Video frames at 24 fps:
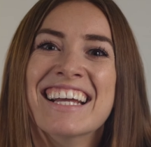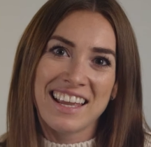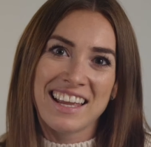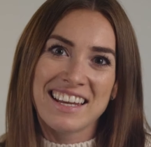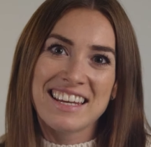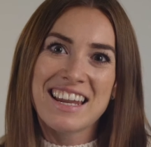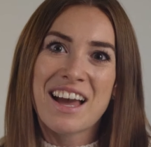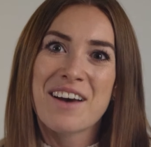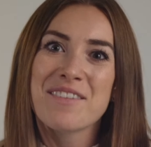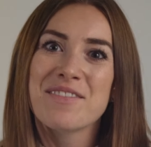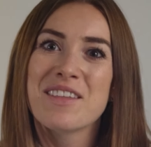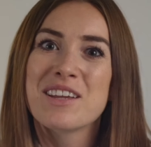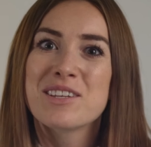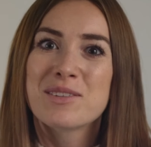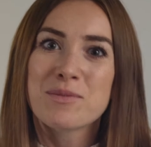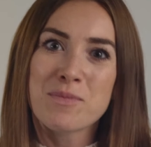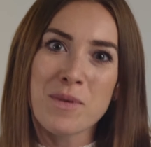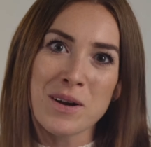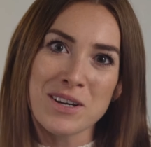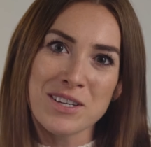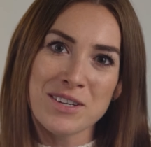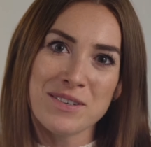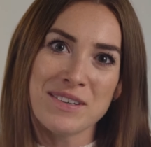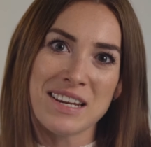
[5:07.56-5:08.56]
Now, there's
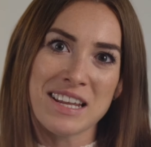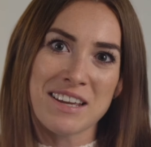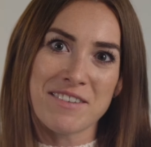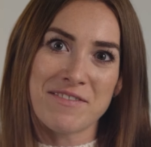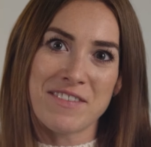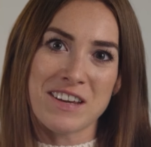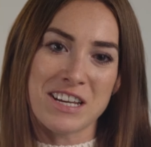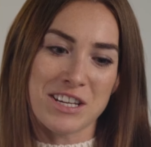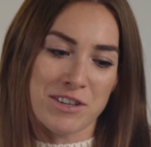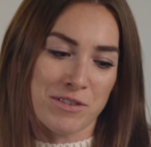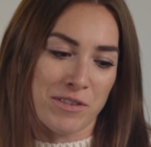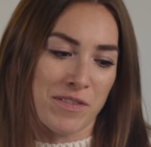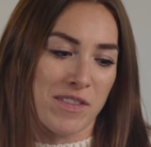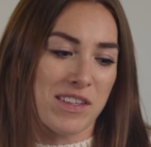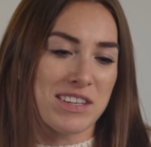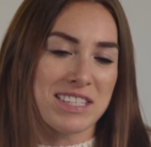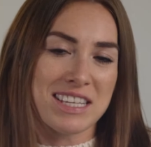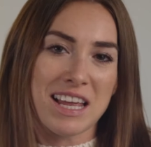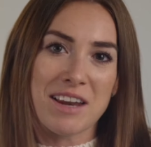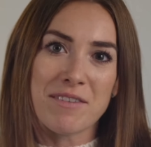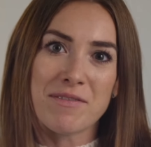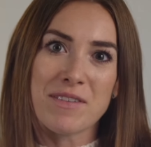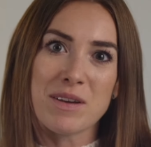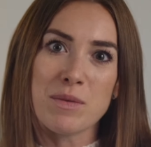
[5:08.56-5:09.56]
one unique feature on the
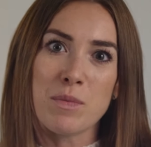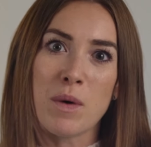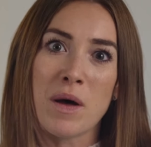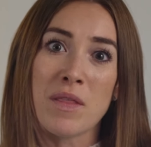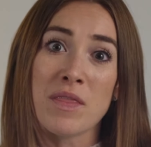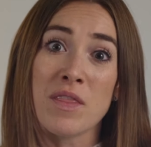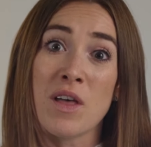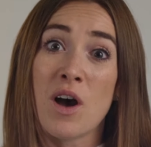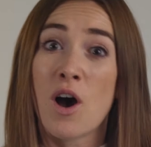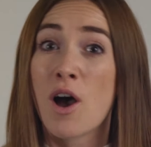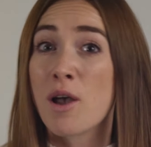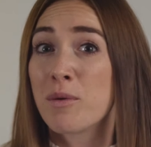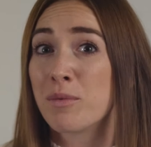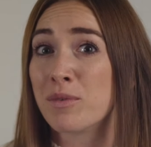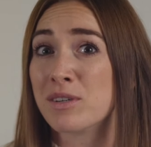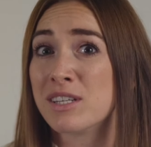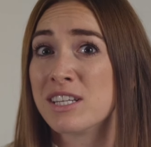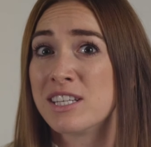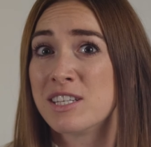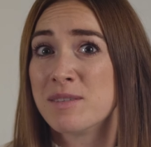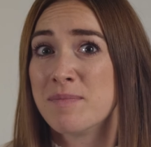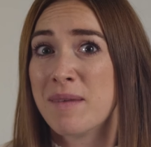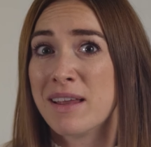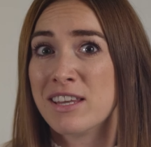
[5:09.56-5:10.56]
ZV-1 that I
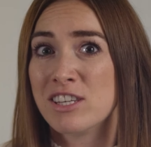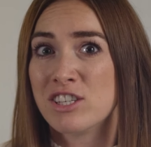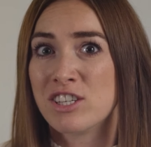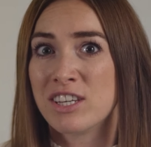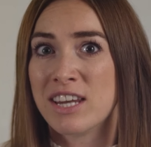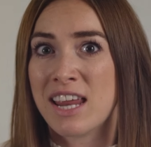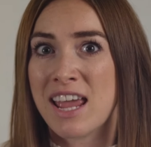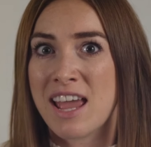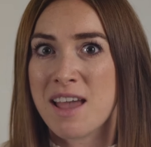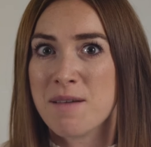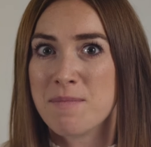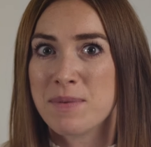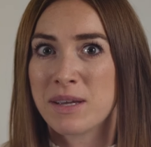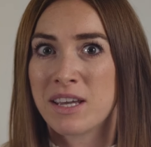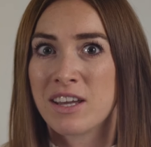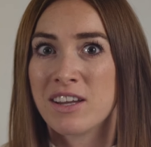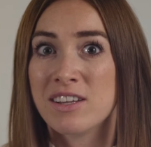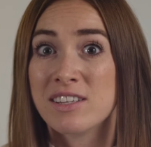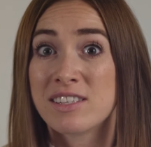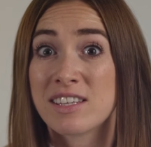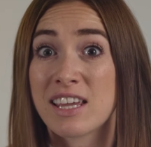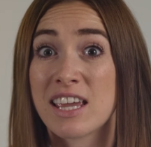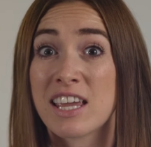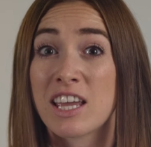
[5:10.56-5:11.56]
wanted to mention here
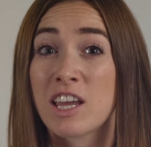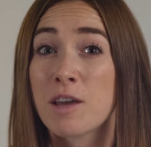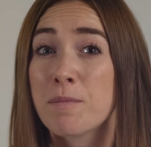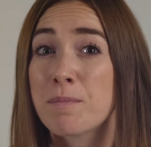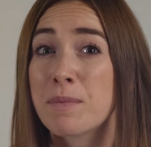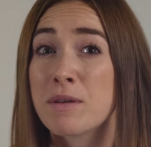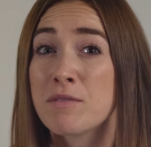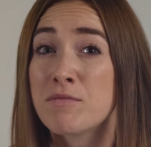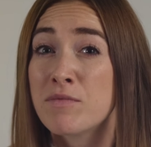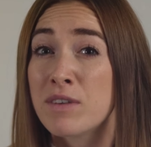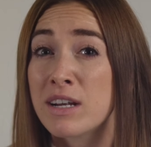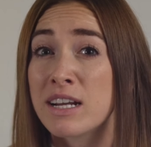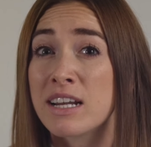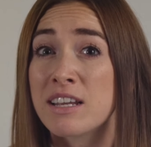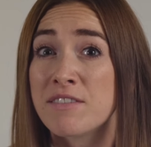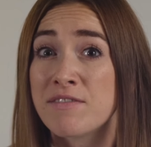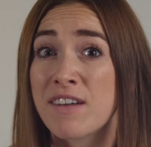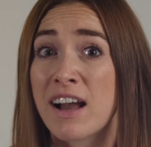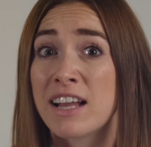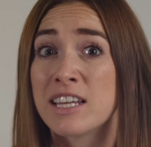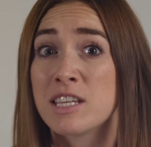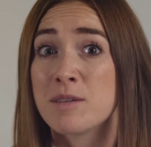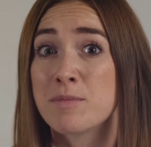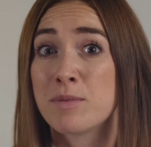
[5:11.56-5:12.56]
because it could be really
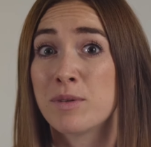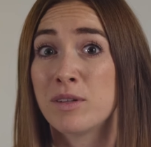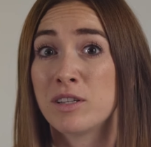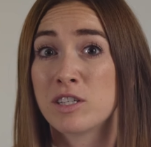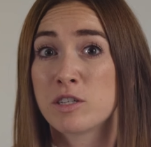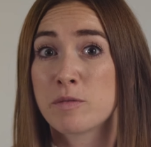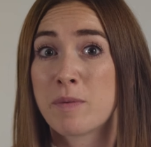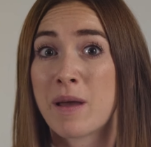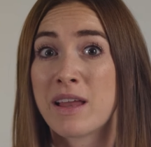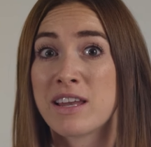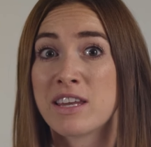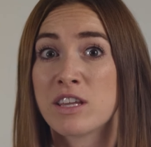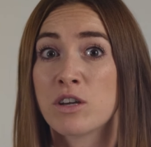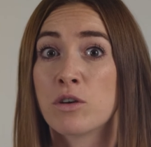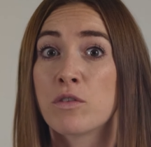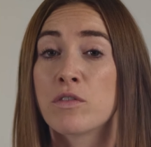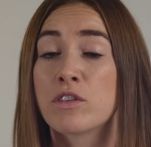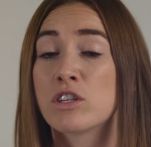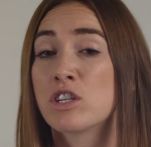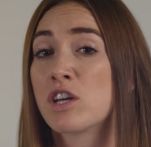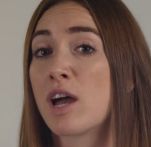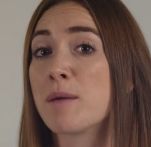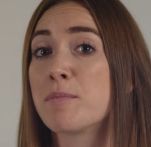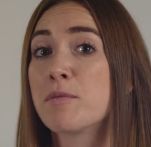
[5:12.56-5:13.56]
valuable depending on
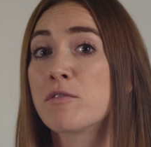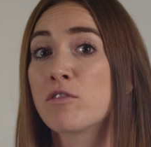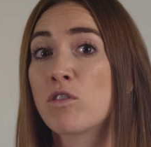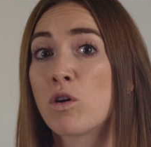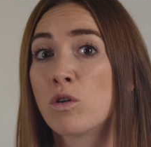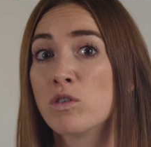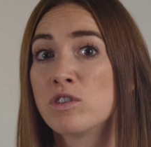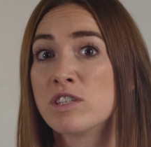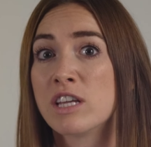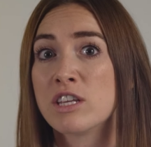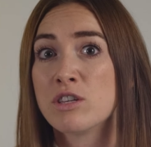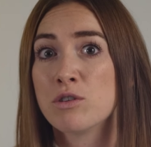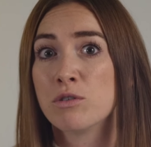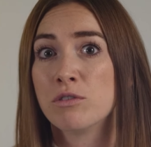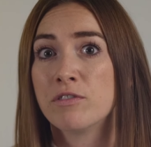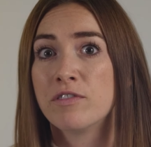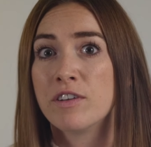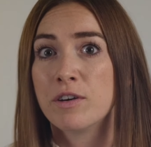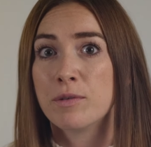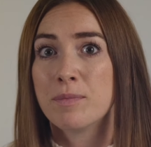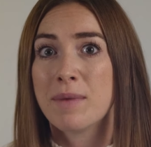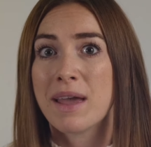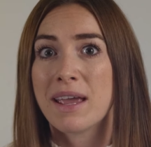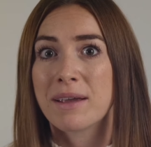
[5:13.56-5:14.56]
the type of content you're
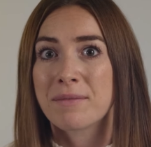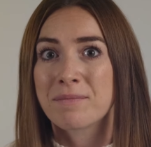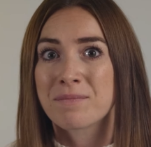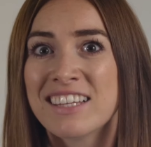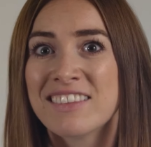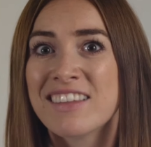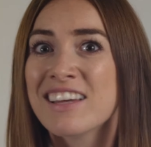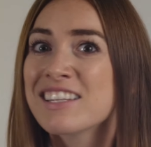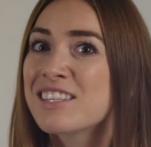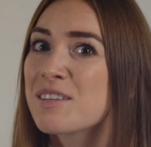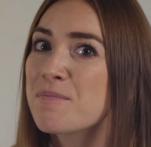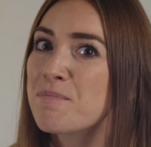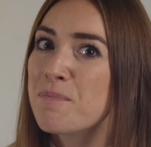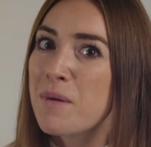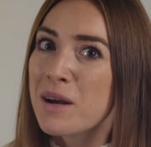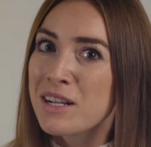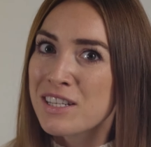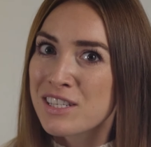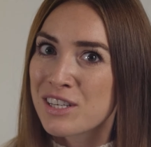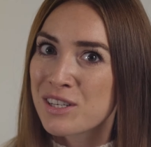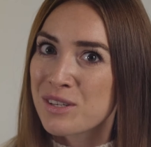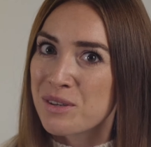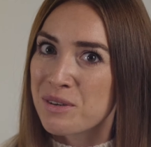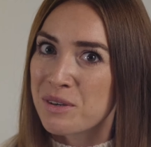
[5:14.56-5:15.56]
filming. There's a
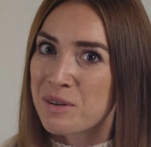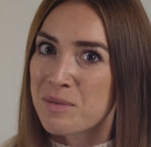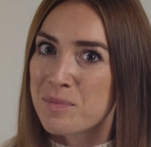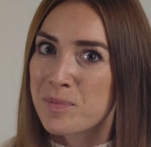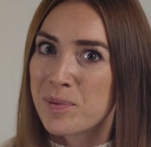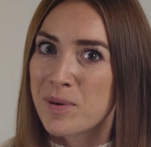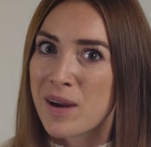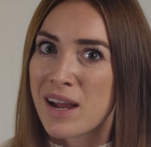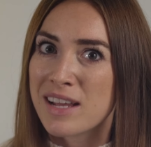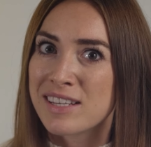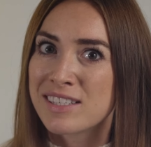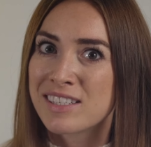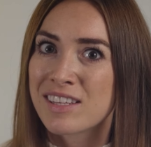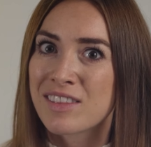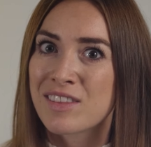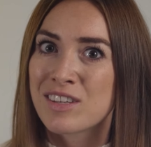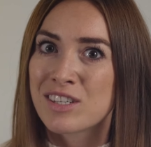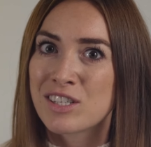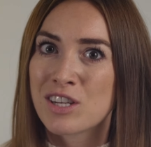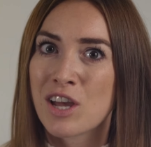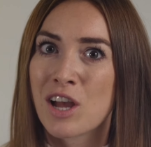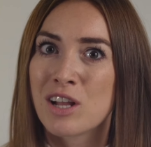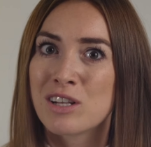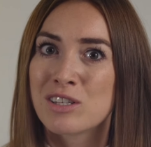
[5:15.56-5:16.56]
button you can press
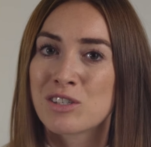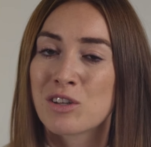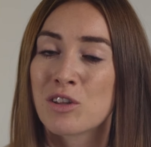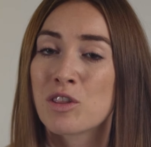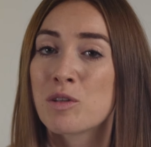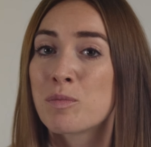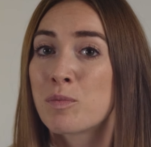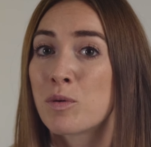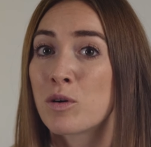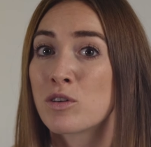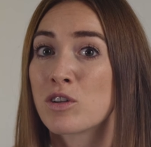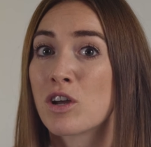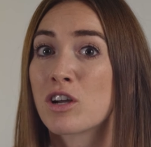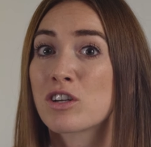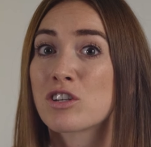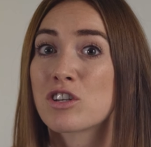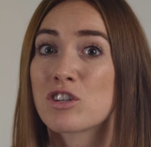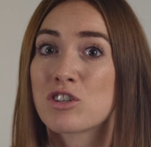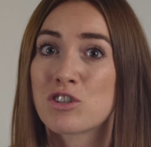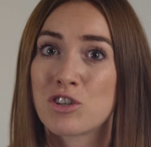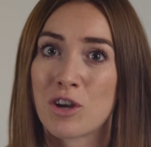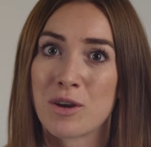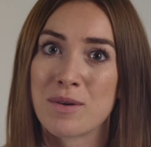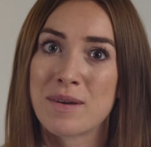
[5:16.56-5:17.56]
that turns on the
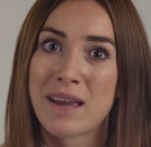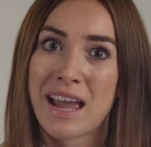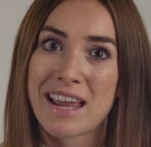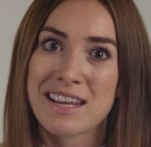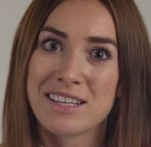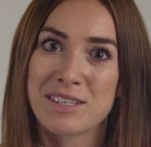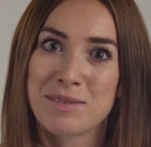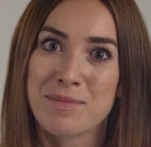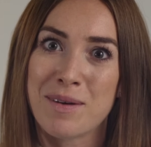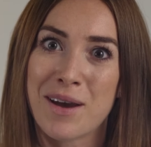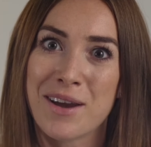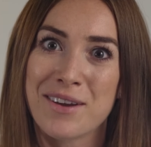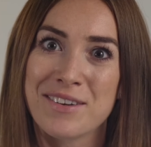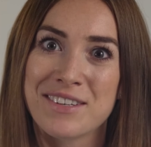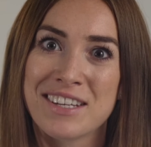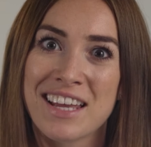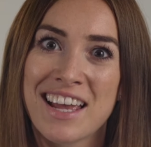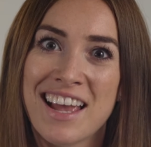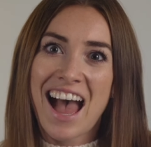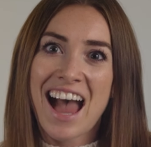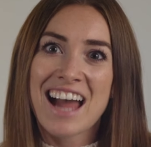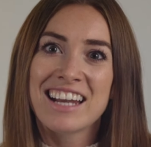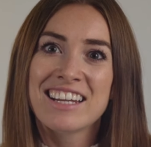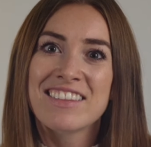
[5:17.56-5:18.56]
product showcase mode,
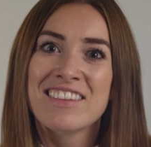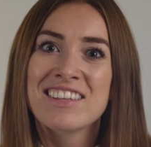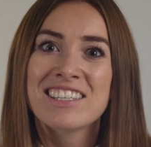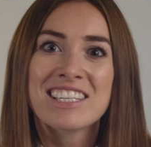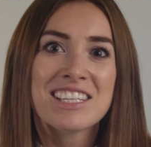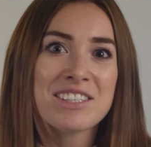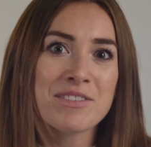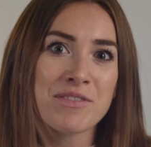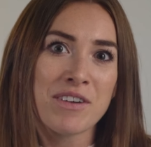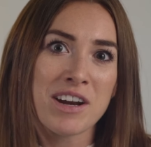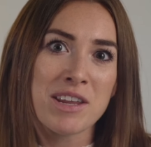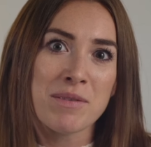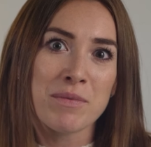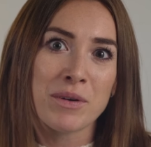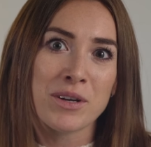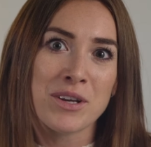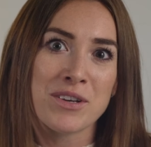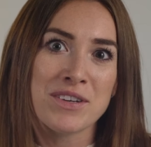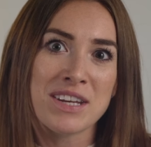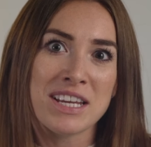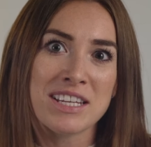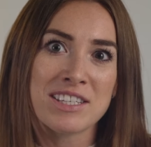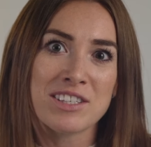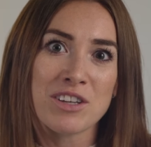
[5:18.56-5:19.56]
and this is for anyone
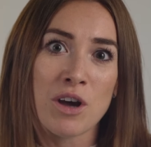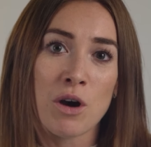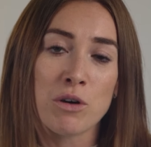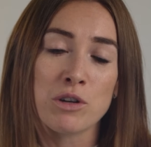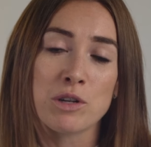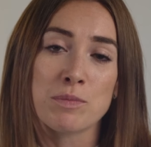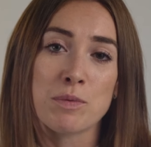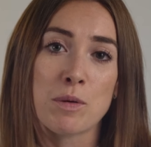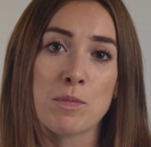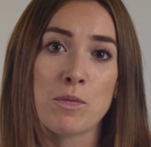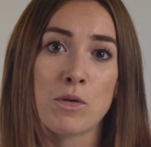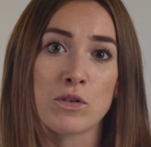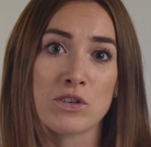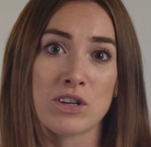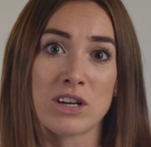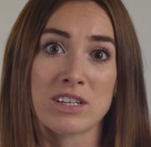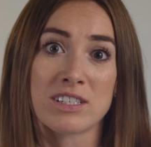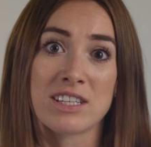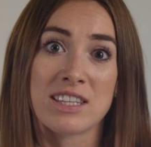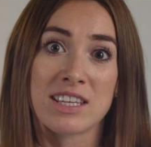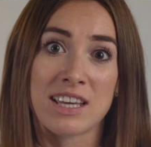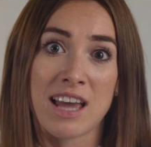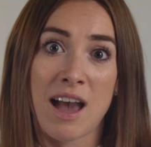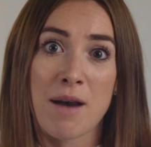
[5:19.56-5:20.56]
who needs to hold up a
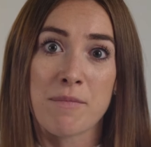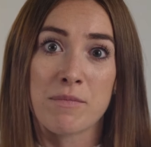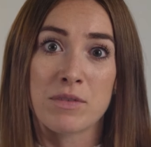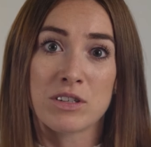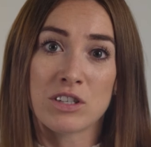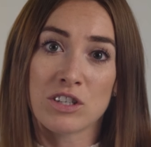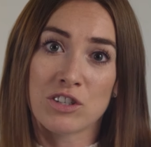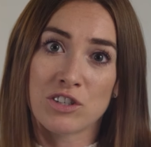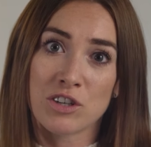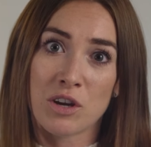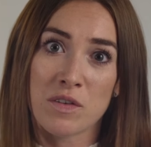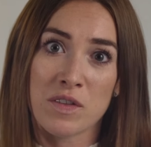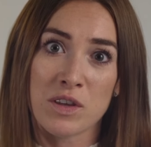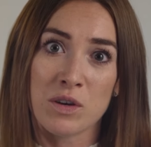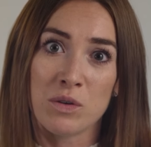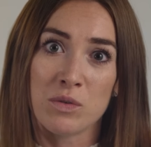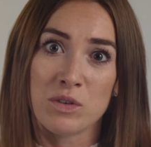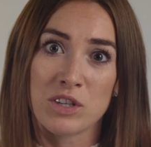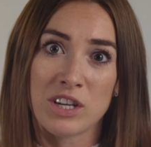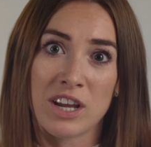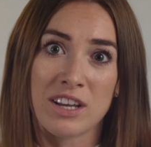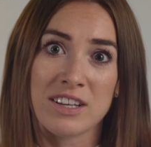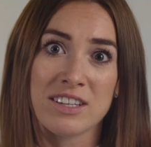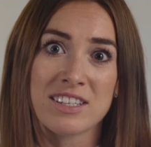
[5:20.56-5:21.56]
product to the camera to show the
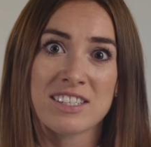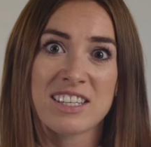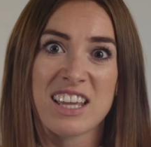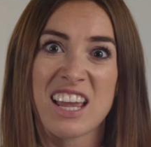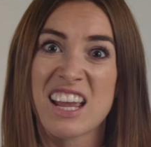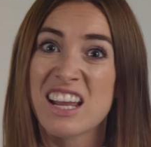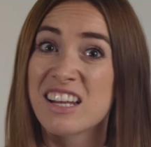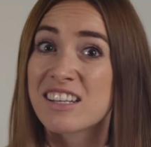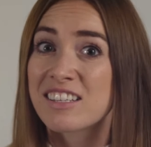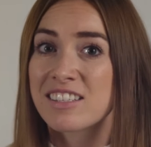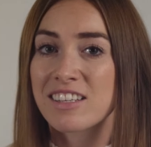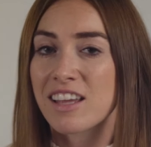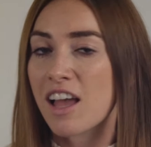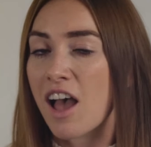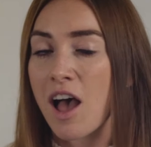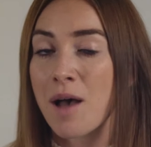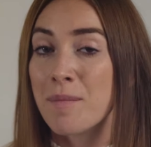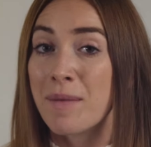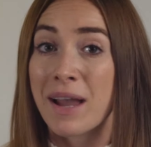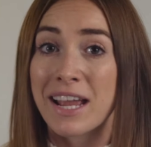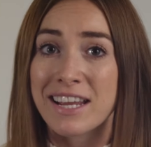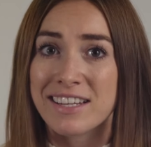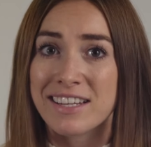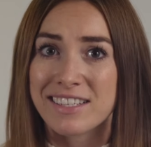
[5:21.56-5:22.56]
audience. It's
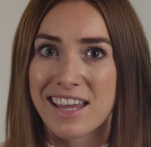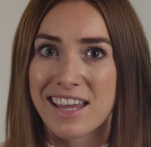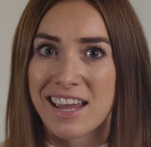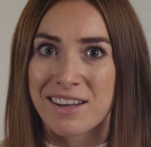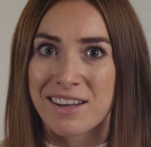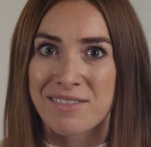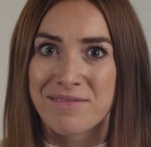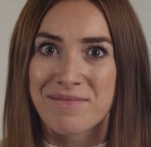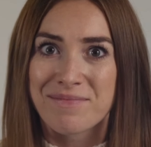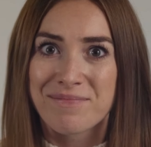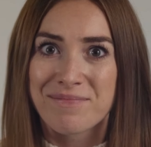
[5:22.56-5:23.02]
amazing.